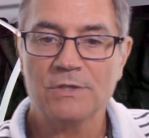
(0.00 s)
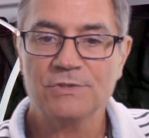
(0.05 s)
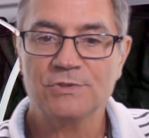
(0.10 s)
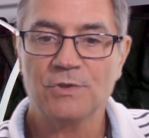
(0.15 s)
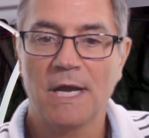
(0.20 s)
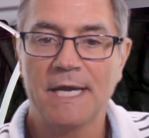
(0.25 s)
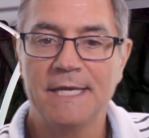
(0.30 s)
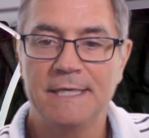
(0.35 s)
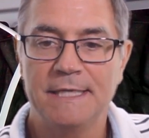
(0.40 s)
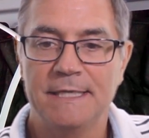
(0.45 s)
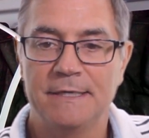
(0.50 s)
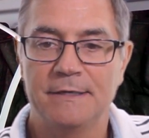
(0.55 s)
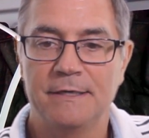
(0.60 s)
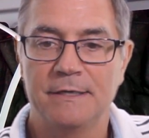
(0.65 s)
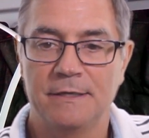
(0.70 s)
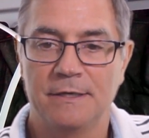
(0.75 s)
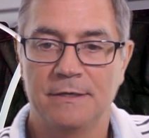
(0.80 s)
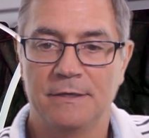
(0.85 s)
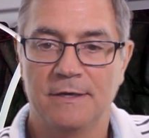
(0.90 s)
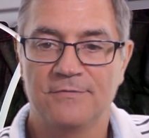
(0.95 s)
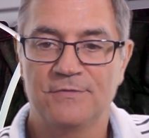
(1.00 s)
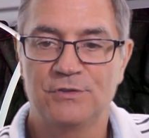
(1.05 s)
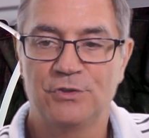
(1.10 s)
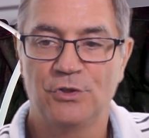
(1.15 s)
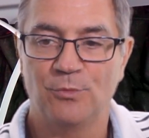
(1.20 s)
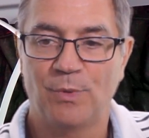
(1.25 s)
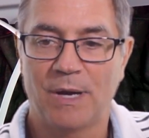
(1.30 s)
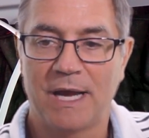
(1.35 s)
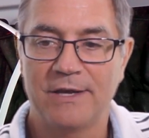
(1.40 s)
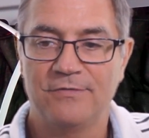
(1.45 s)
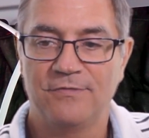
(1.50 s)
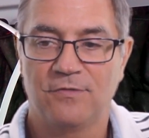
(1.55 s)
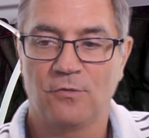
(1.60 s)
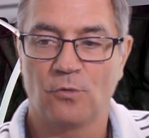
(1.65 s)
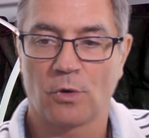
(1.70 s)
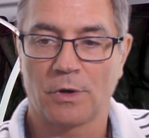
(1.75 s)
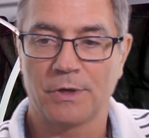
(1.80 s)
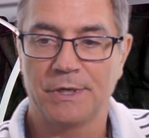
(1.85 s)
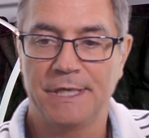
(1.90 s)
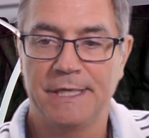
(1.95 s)
so I needed enough
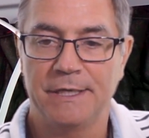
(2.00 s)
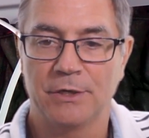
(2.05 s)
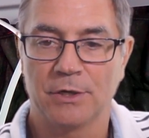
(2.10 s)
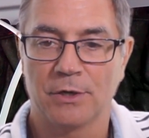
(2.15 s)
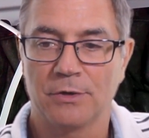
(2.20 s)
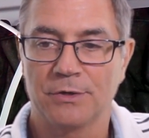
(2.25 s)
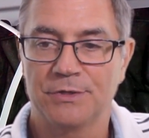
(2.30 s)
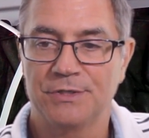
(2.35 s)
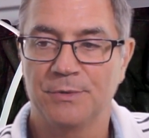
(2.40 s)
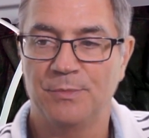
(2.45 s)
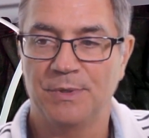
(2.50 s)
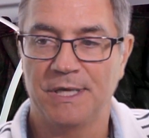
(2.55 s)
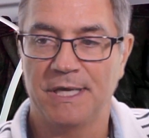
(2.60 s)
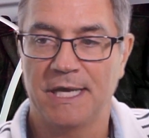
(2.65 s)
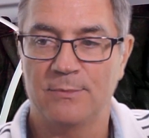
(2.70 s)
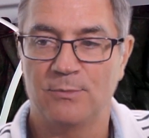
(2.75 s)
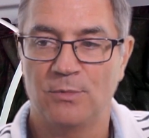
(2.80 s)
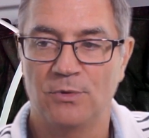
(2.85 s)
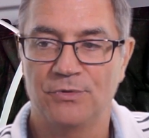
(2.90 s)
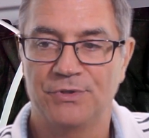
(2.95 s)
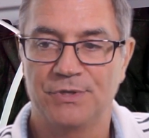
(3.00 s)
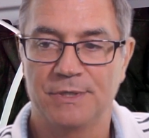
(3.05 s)
2x4 here to be able